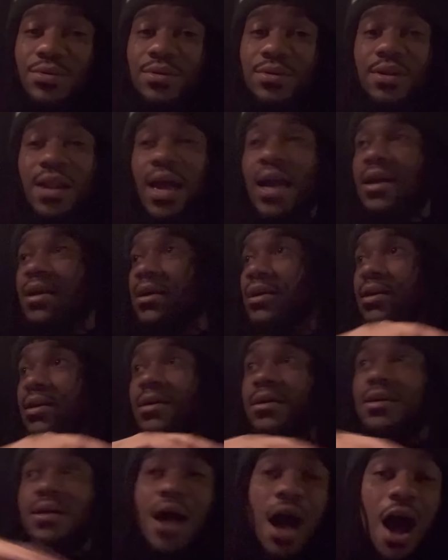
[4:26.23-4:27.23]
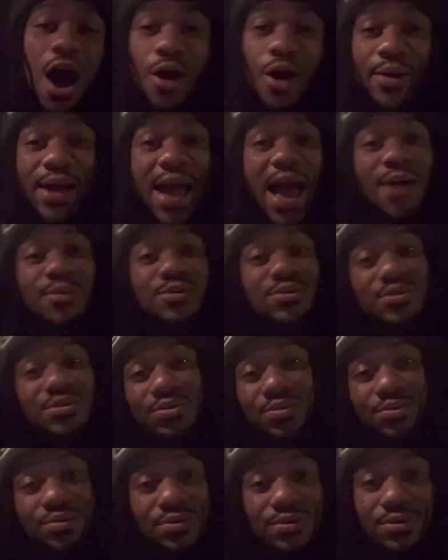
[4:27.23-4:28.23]
Like all cowards
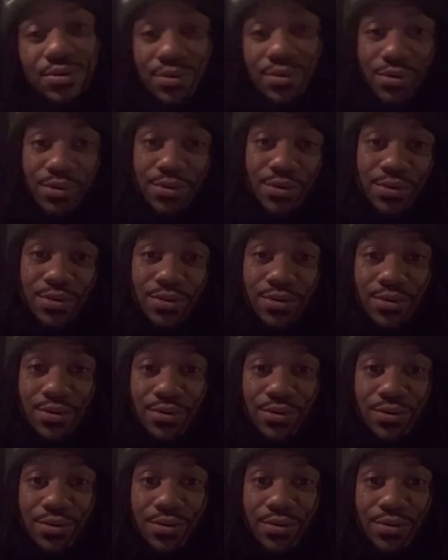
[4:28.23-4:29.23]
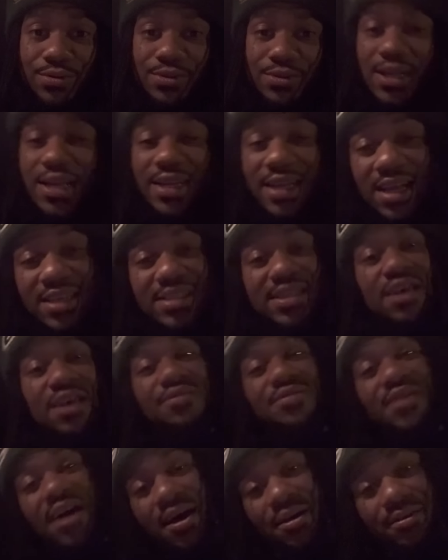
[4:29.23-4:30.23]
do, take they
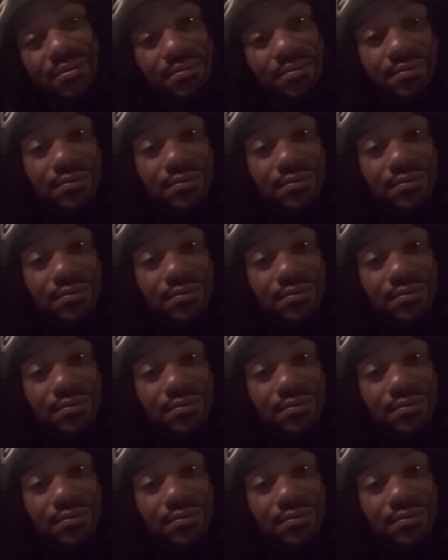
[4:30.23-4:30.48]
self out.